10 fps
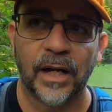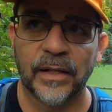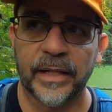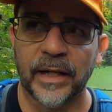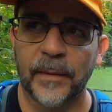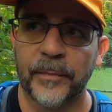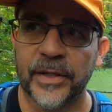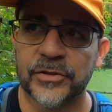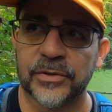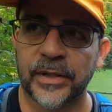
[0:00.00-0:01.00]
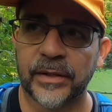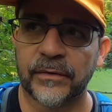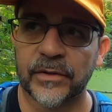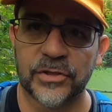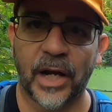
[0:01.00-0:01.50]
Like, I'm
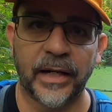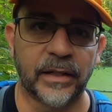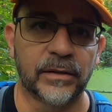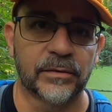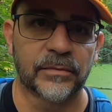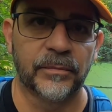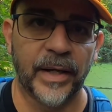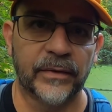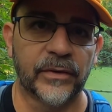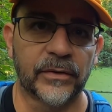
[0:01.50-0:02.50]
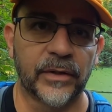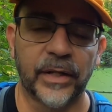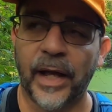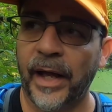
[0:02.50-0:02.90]
picturing The Shining basically,